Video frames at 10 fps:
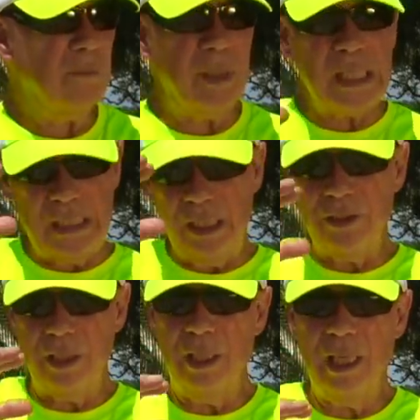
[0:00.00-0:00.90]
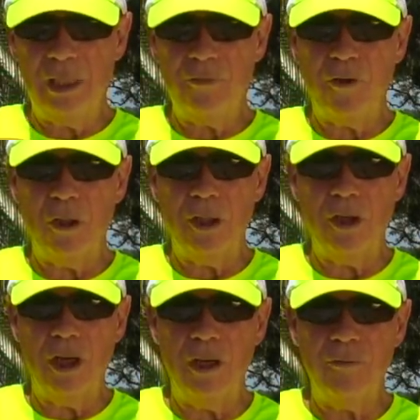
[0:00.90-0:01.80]
business has fallen
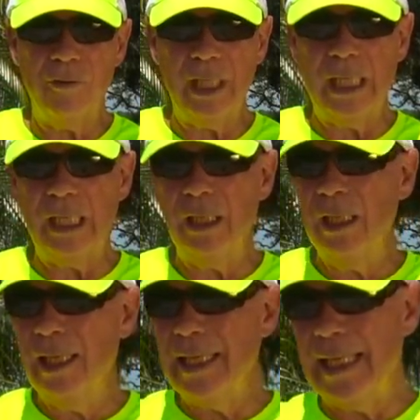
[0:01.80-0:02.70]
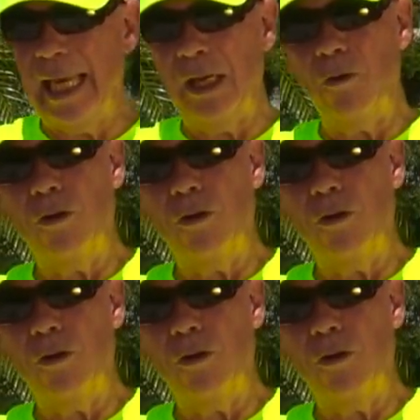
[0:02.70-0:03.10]
off. And he can't